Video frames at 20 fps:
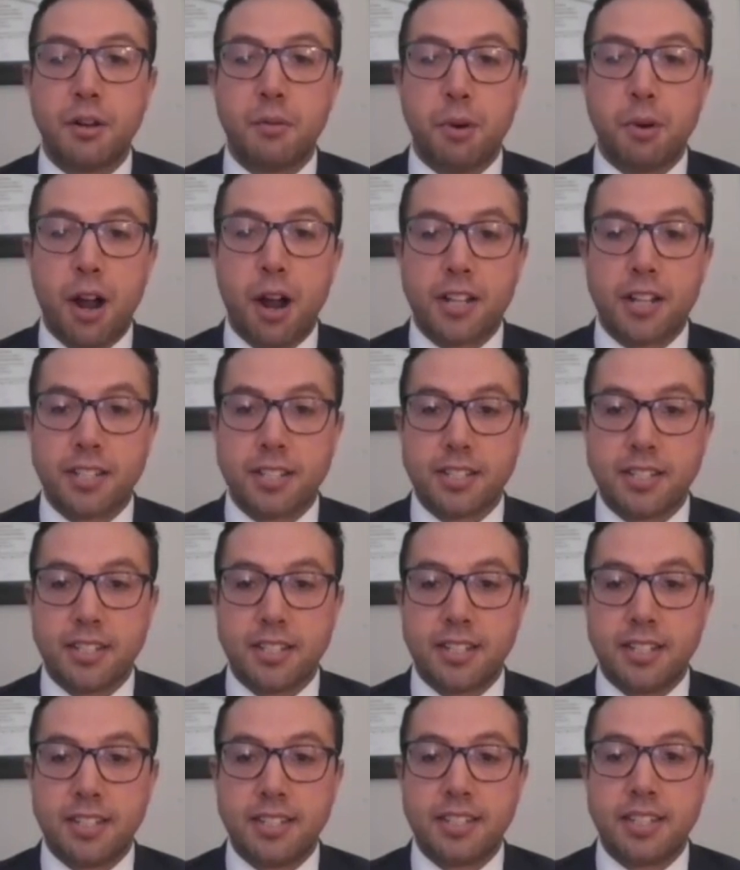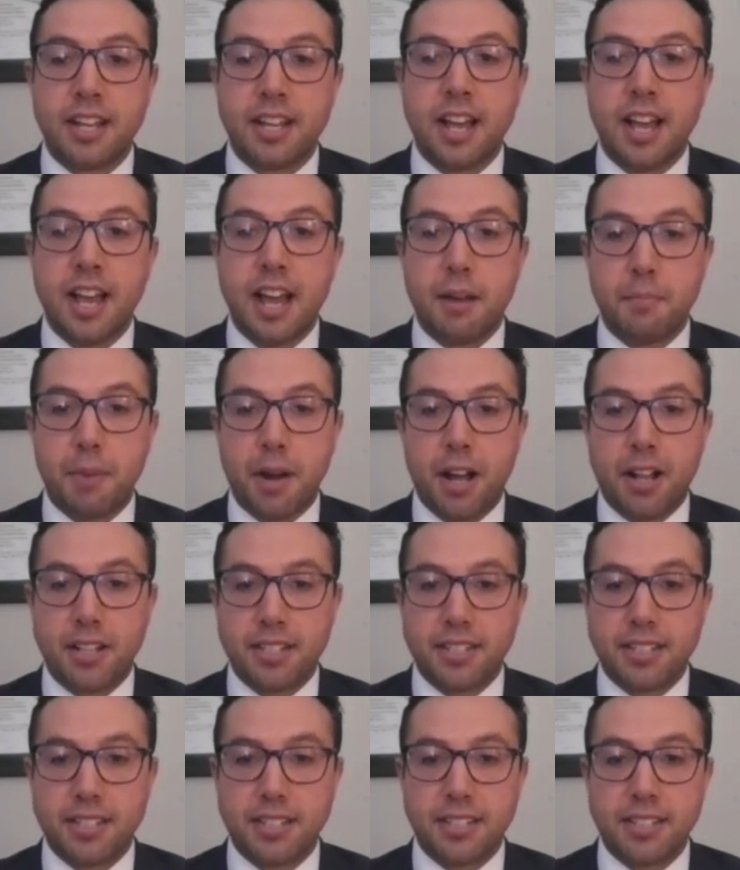processes, and
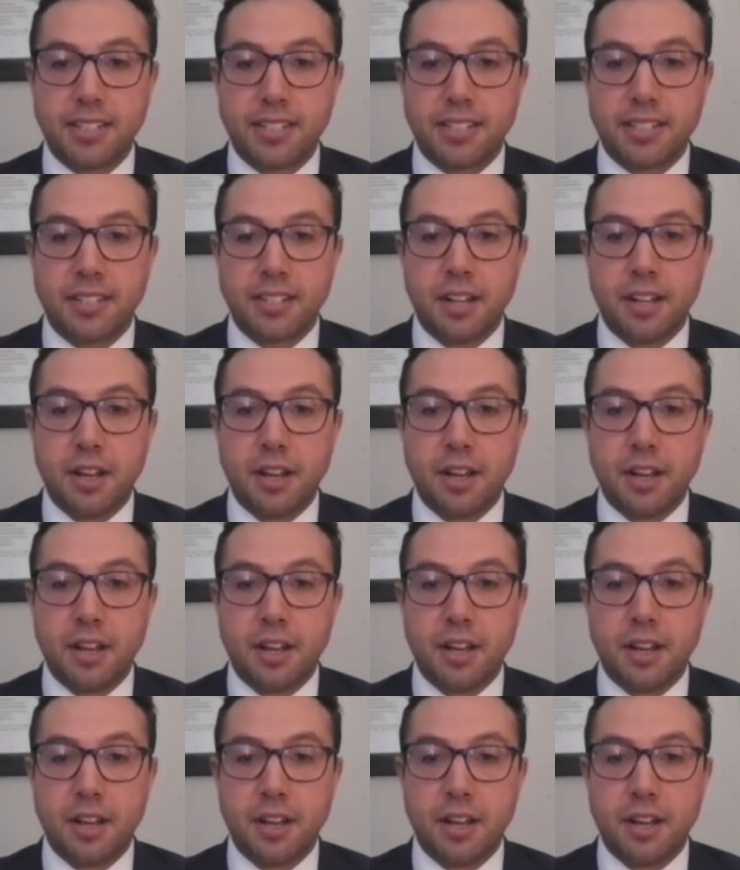policies.